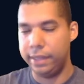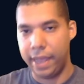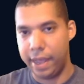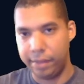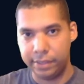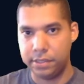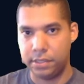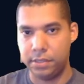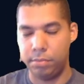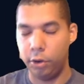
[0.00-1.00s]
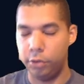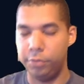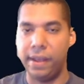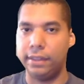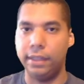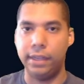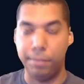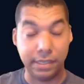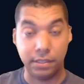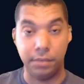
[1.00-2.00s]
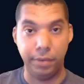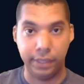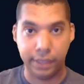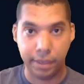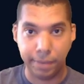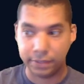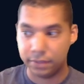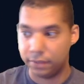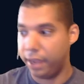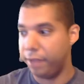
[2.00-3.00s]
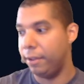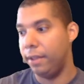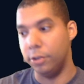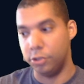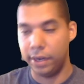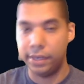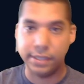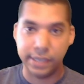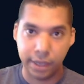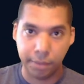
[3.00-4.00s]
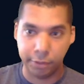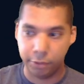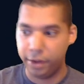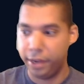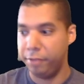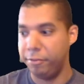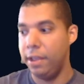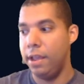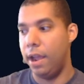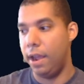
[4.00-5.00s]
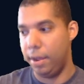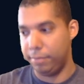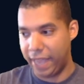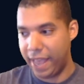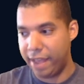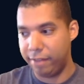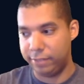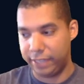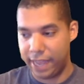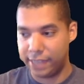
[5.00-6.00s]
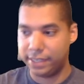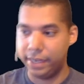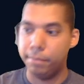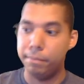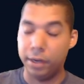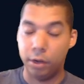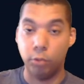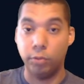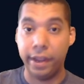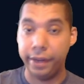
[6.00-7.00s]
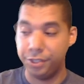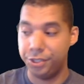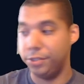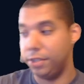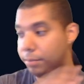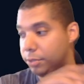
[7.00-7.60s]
They have this artifact that can basically bring the kid back to life. They're trying to dig up the grave. They have the casket, but Orion shows up.